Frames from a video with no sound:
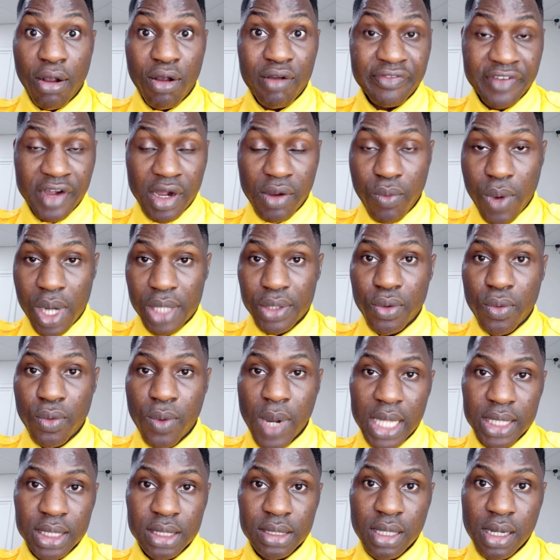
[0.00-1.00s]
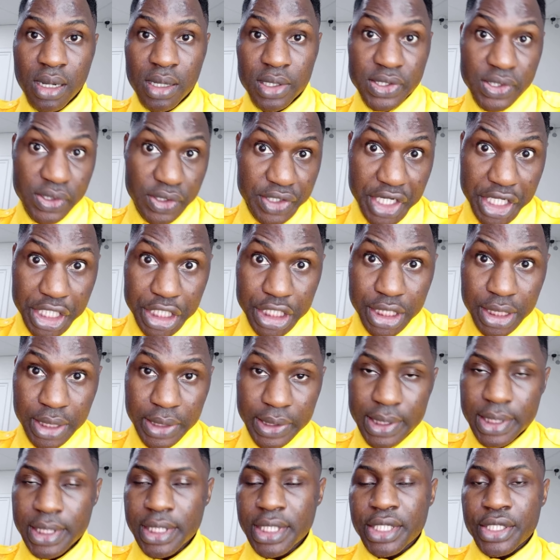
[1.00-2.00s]
offer one-on-one
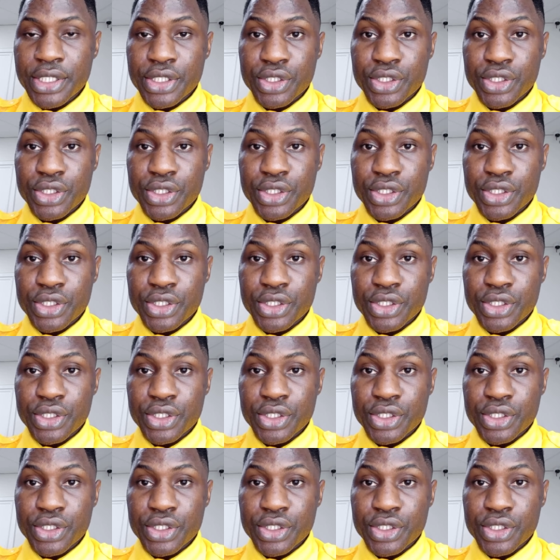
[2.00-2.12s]
consultation